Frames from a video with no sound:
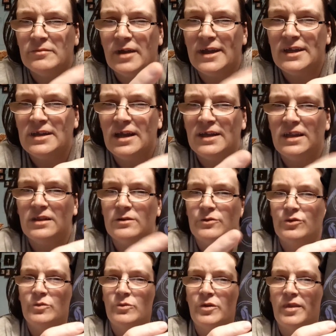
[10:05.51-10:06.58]
Any thoughts
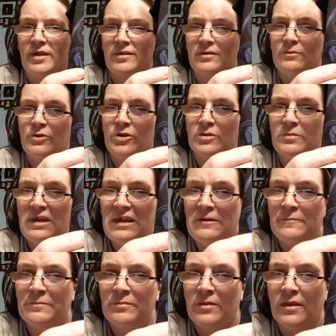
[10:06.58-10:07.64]
on what that symbol could be?
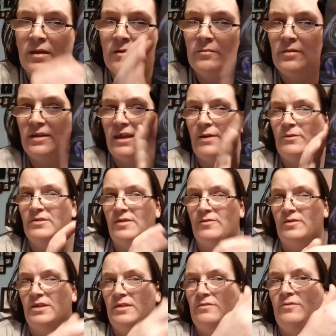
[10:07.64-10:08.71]
But yeah, we're
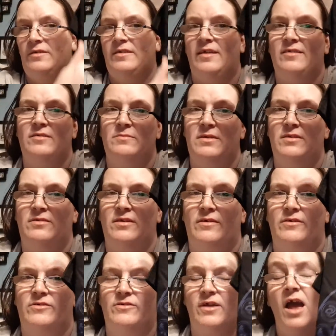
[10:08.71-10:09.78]
definitely in Fantastic Beasts
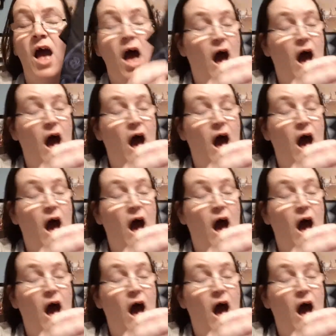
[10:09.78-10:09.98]
territory.